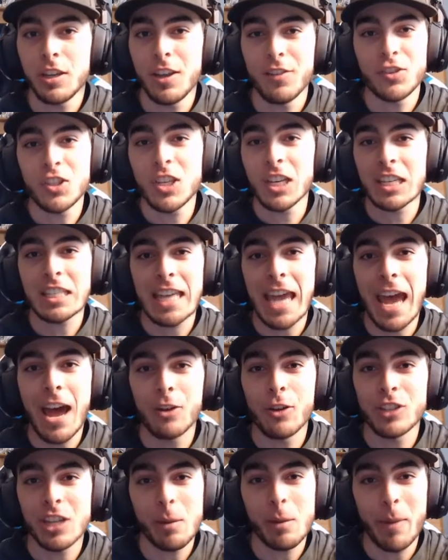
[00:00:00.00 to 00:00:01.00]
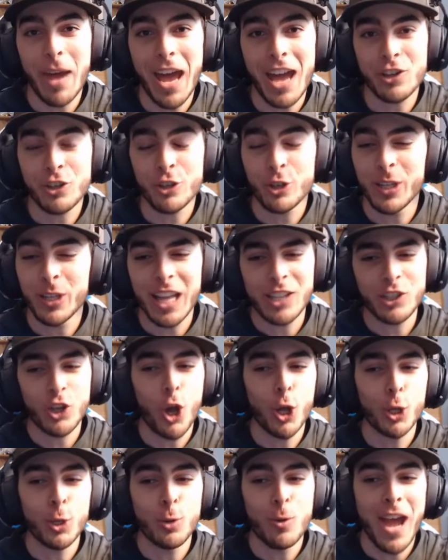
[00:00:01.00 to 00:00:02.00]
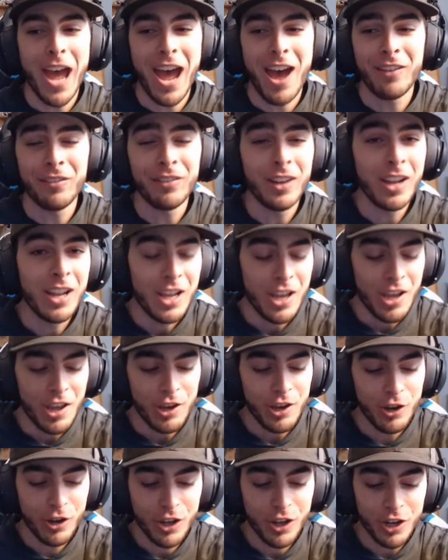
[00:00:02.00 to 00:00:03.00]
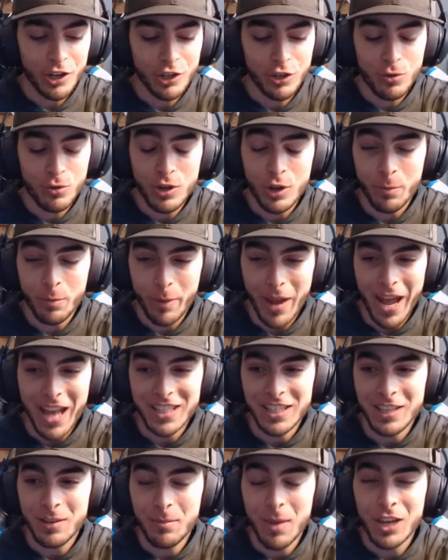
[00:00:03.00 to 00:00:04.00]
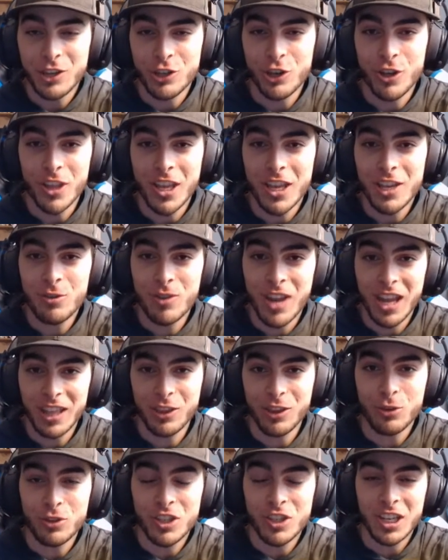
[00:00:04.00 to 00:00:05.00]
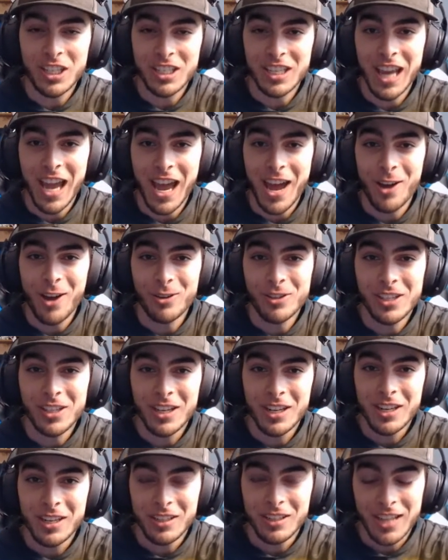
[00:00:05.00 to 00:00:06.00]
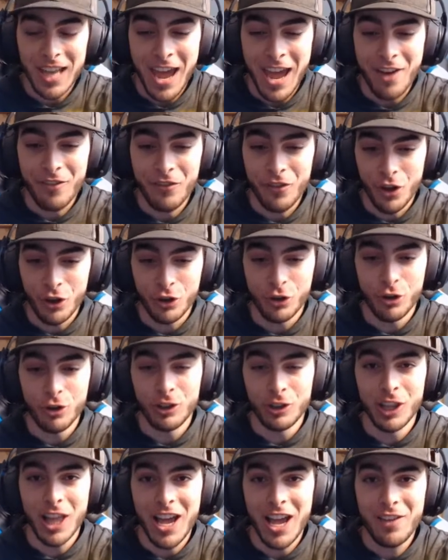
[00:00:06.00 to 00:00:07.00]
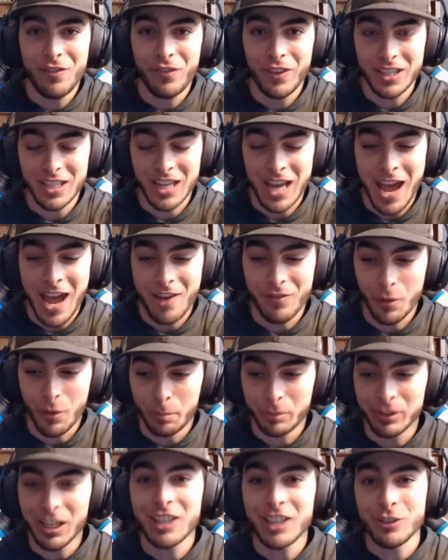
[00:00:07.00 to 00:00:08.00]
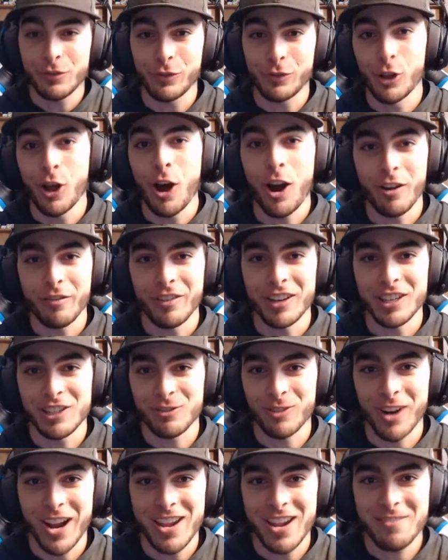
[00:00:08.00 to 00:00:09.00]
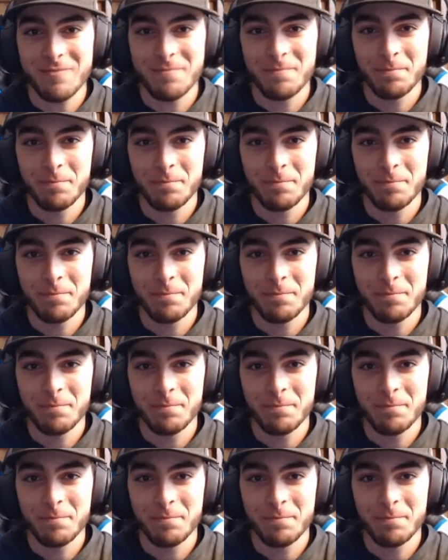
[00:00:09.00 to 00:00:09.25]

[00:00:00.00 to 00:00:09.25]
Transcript: You have 6 cows in a pasture, and that's all you have. You're going to do your best to make sure that you get those 6 cows to have a good life and to have a plentiful harvest, right?